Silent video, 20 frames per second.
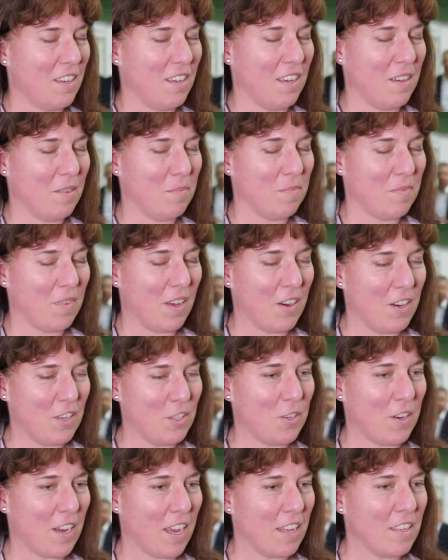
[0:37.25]

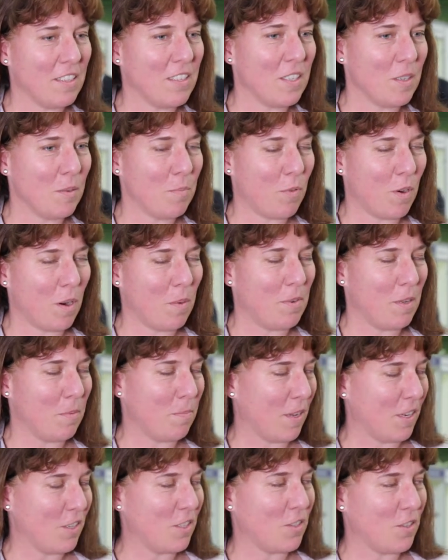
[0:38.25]
hard to answer, probably
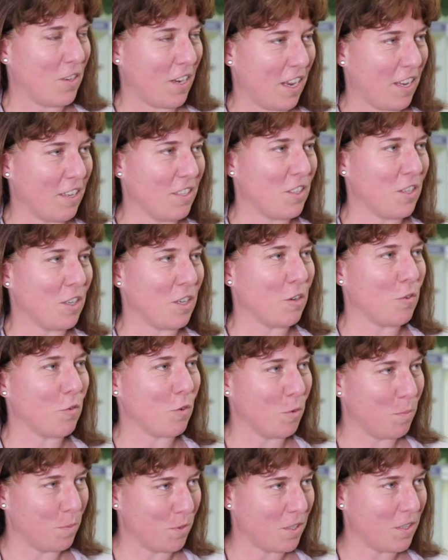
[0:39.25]
better to answer in
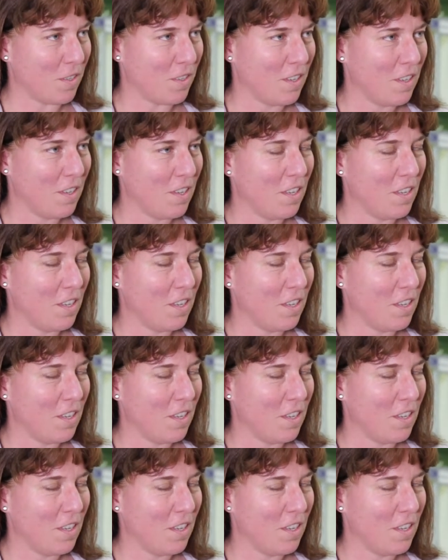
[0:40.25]
groups.